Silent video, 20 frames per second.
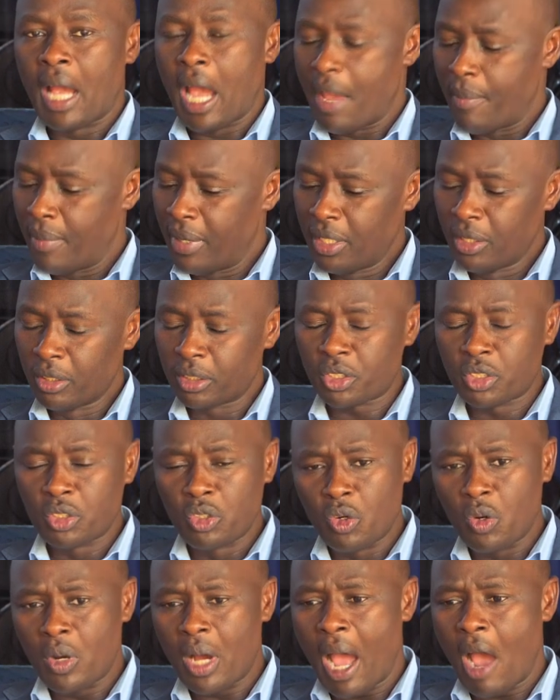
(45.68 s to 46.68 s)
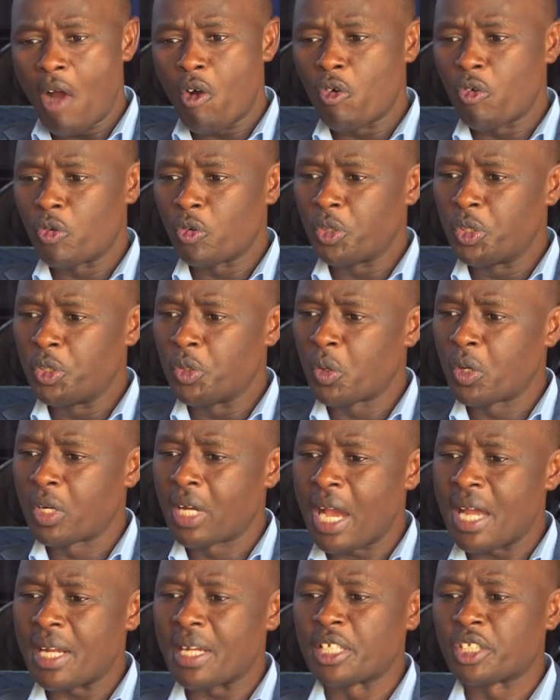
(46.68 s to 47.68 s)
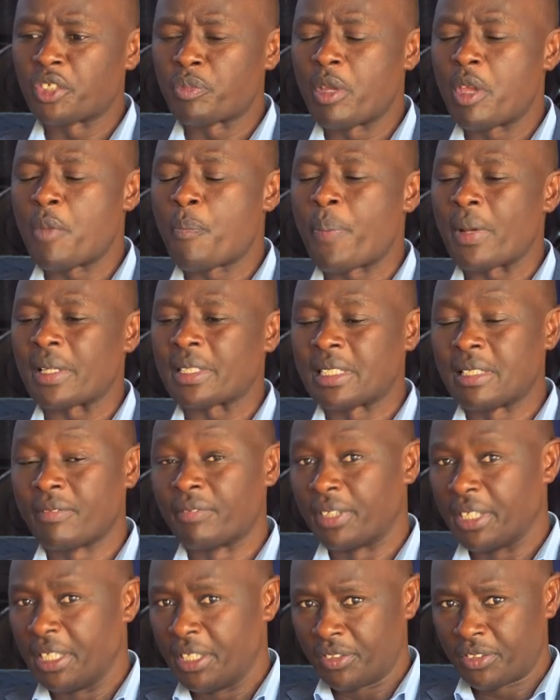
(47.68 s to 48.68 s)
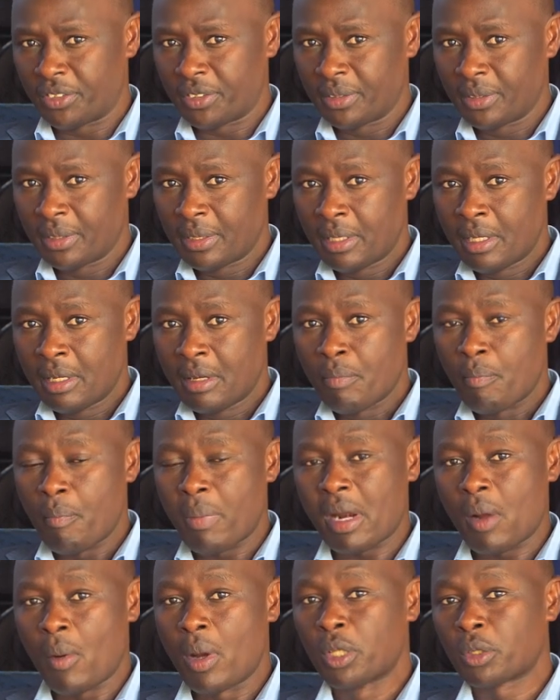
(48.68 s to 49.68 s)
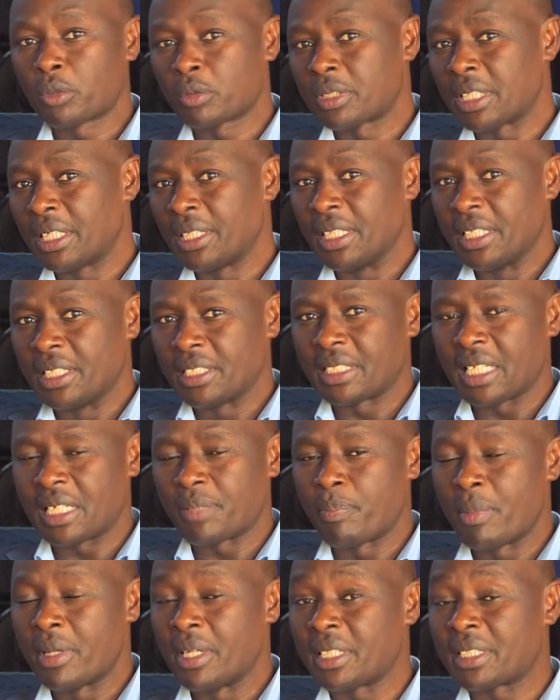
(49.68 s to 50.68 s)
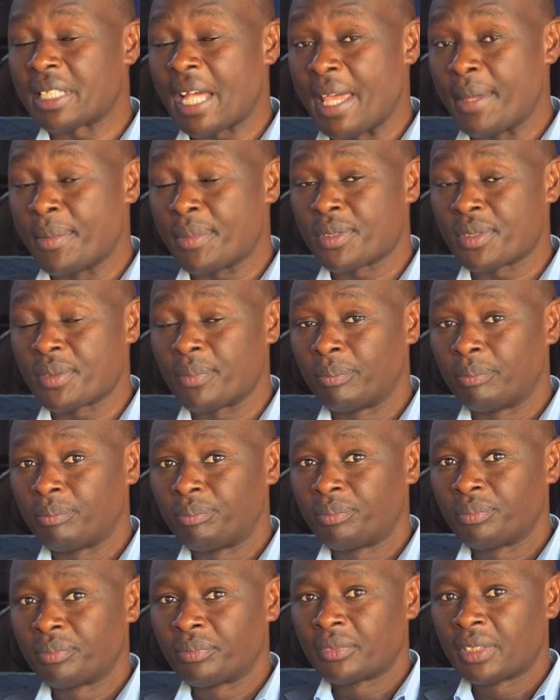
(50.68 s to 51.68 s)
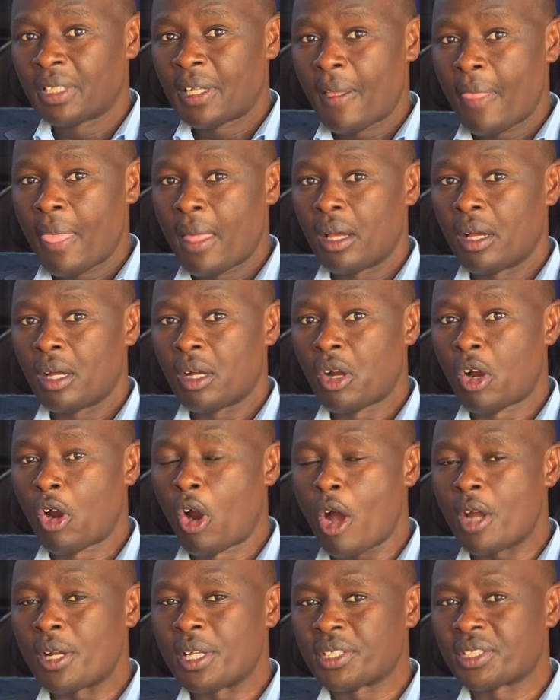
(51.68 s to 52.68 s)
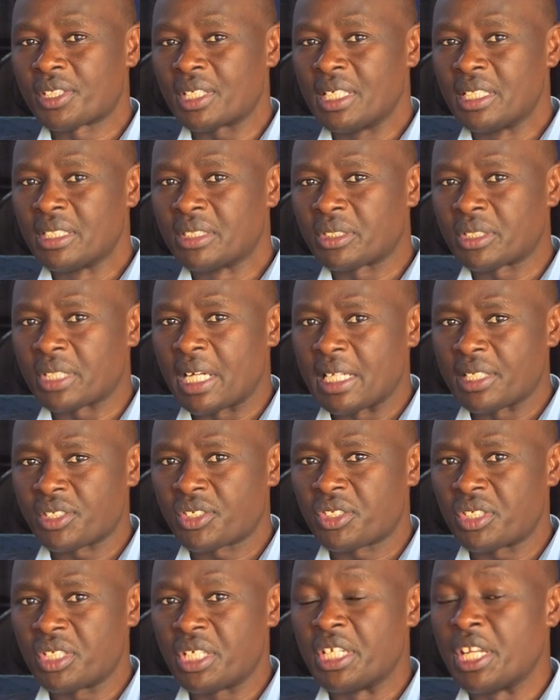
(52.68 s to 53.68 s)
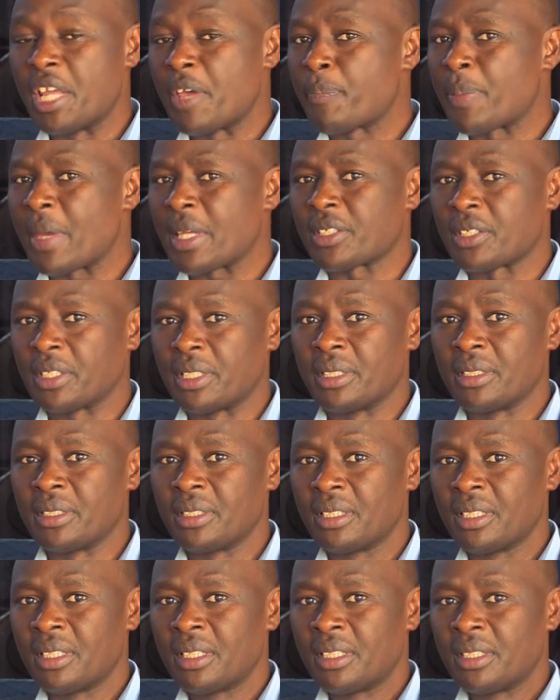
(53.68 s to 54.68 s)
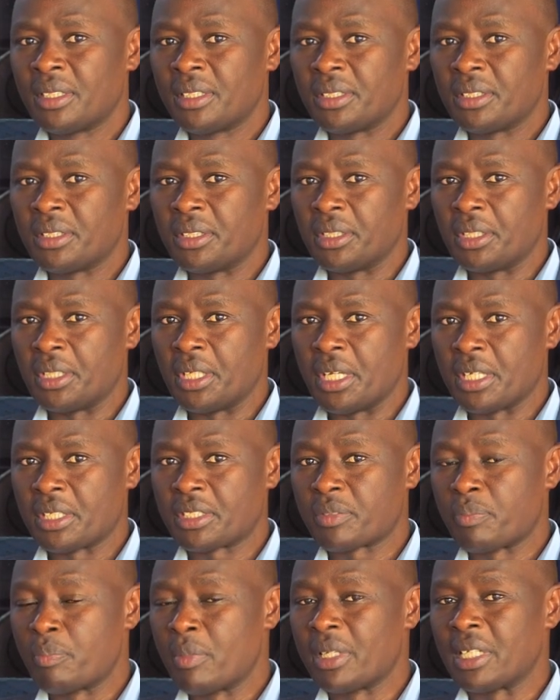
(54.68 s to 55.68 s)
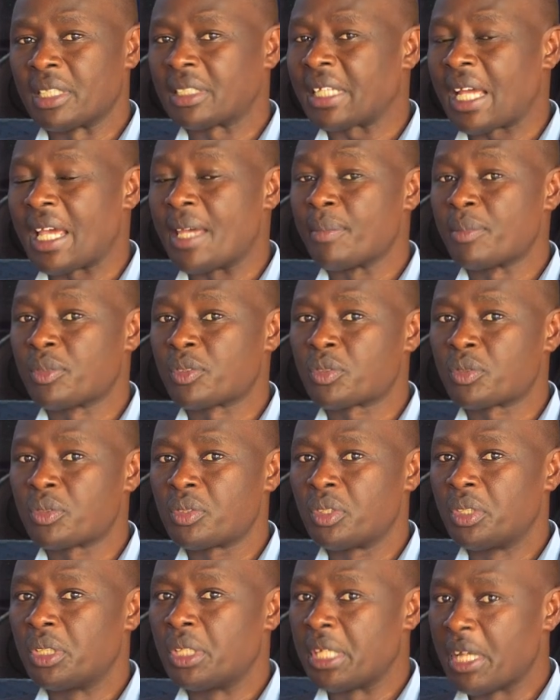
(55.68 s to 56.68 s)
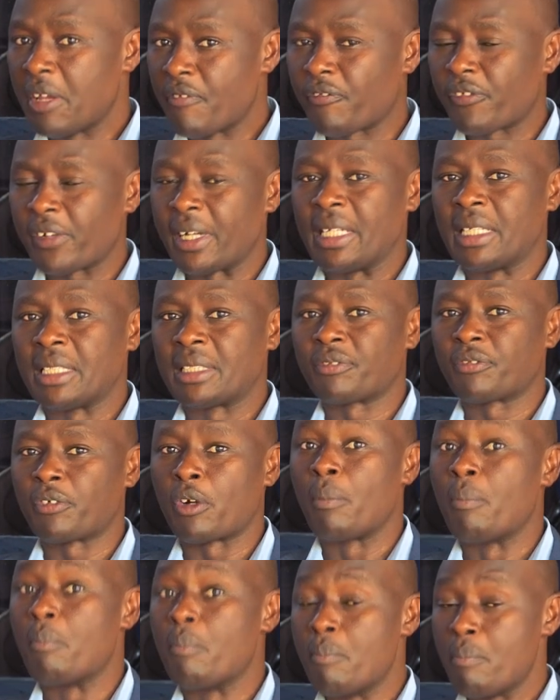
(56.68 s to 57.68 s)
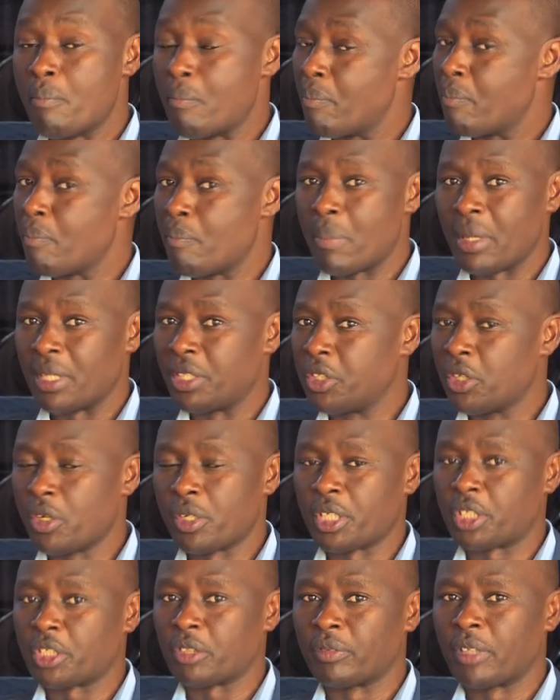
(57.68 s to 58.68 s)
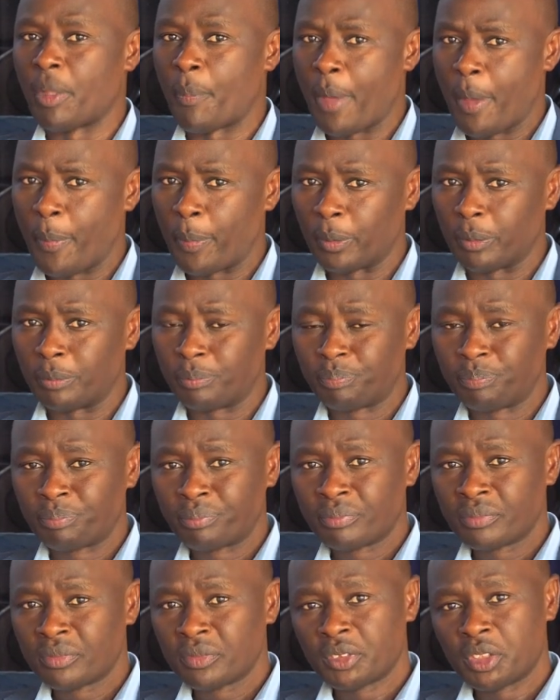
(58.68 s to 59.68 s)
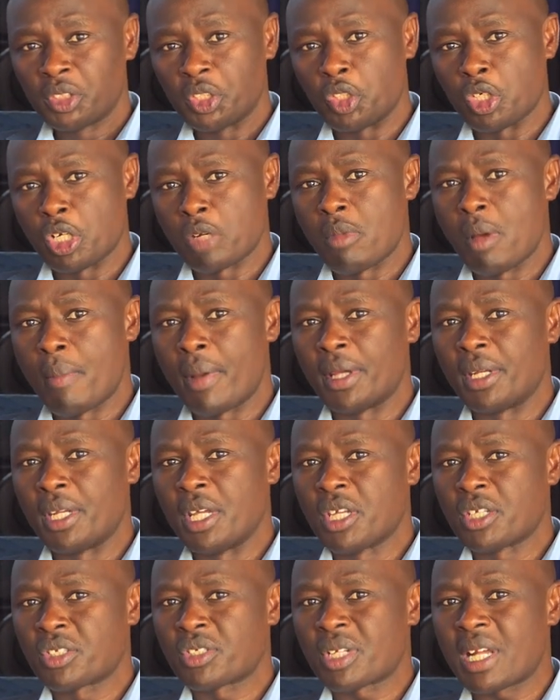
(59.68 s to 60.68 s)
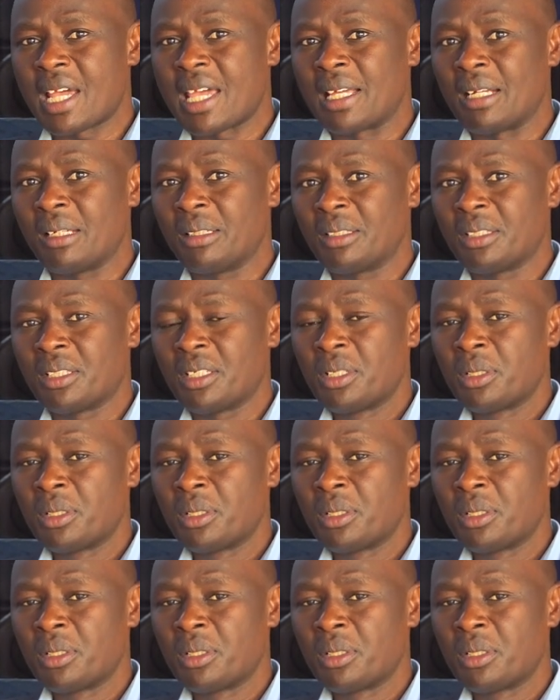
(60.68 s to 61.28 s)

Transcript: I may not know how Ugandans may perceive this, but I want to say this, that many times God's interest in a person is many times different from majority of the people. You remember in Israel,